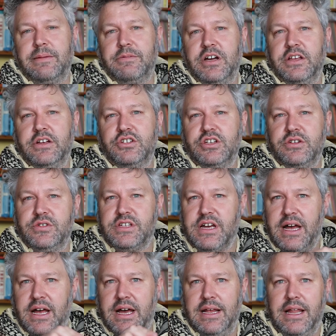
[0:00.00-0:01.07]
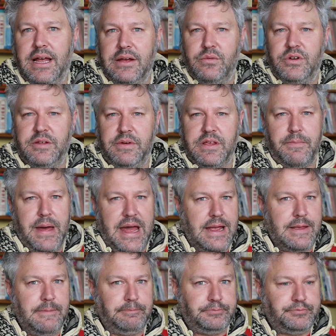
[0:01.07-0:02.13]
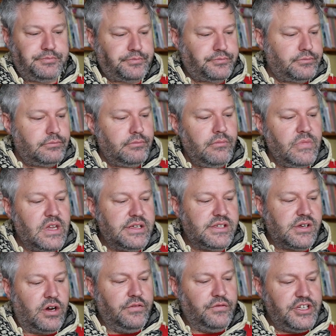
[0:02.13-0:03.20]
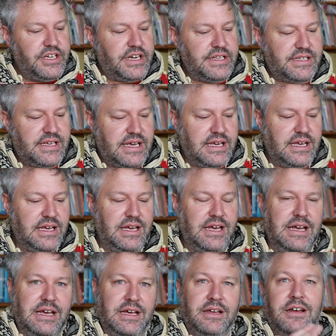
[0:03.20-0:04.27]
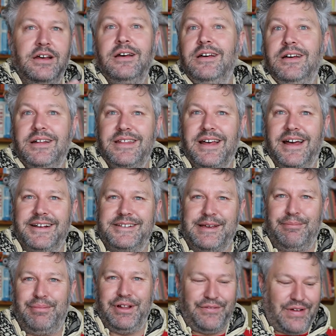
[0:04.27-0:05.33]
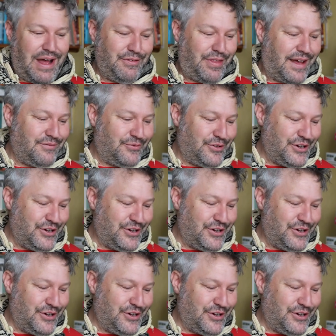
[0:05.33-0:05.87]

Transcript: I'm going to choose to highlight with a bit of pen. So hopefully you can see here that example of how that